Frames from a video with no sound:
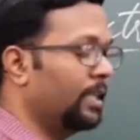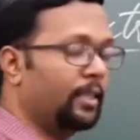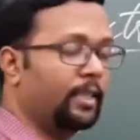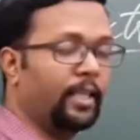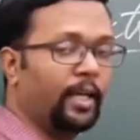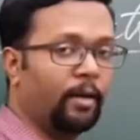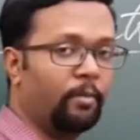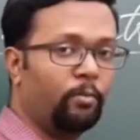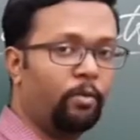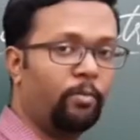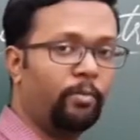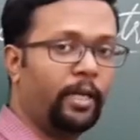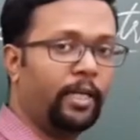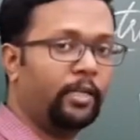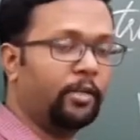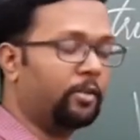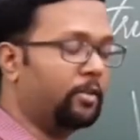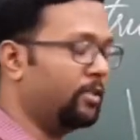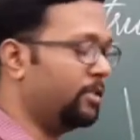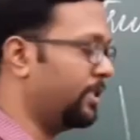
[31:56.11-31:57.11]

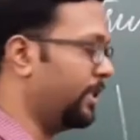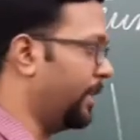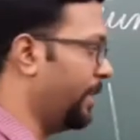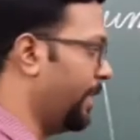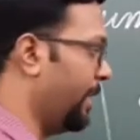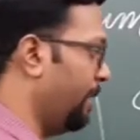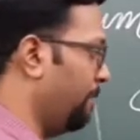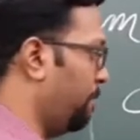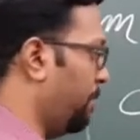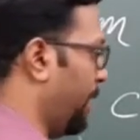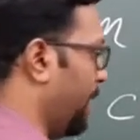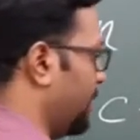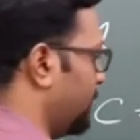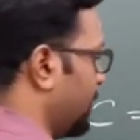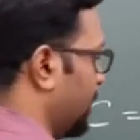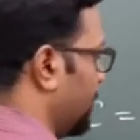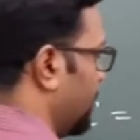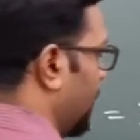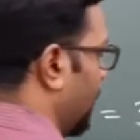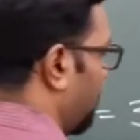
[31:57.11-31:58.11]
thermometer to study, he placed
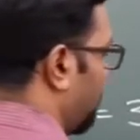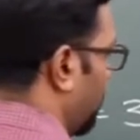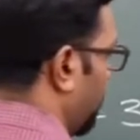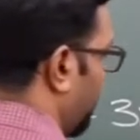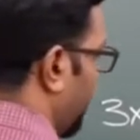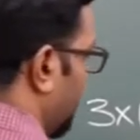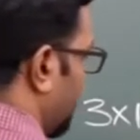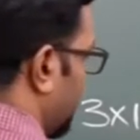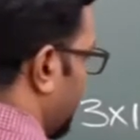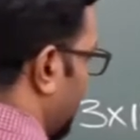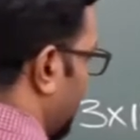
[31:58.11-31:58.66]
a thermometer